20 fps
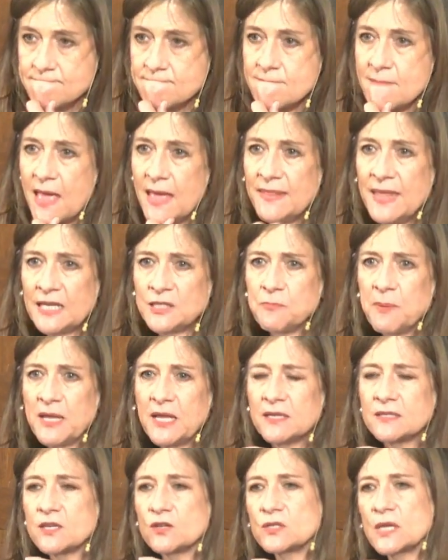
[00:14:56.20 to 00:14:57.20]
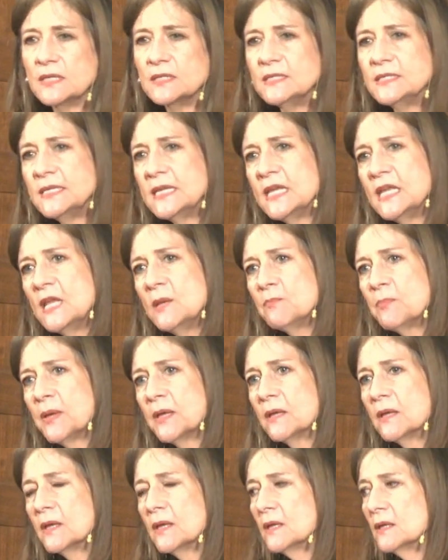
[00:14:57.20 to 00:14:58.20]
And that's because there's a deep
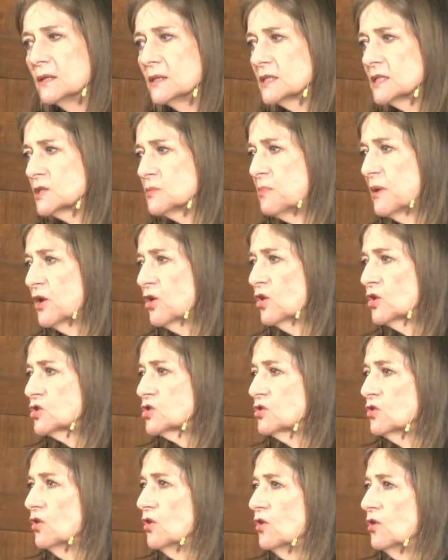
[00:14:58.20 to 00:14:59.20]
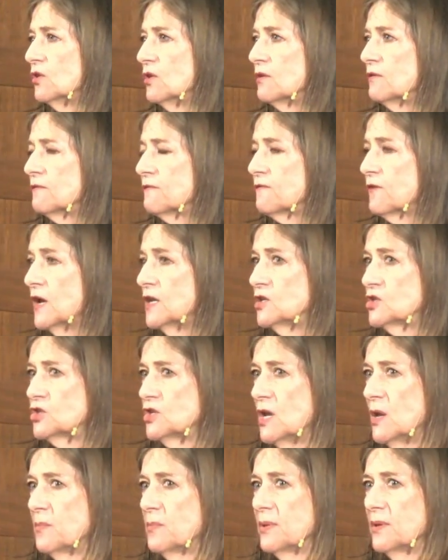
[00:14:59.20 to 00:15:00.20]
spiritual
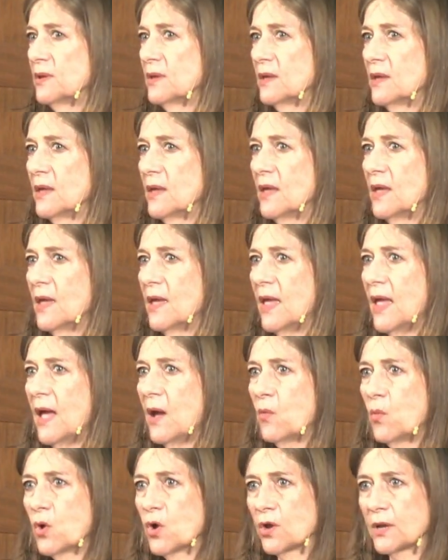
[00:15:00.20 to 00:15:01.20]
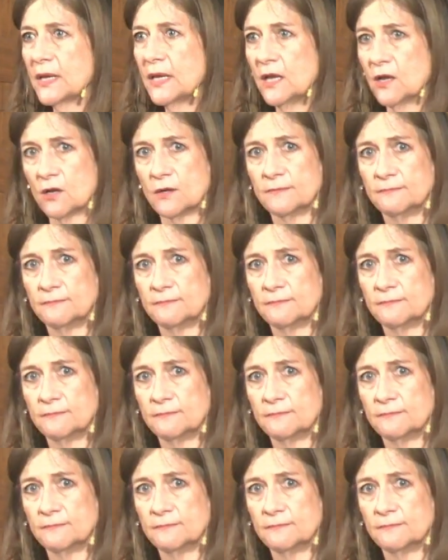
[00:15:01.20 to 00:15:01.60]
friendship at work here.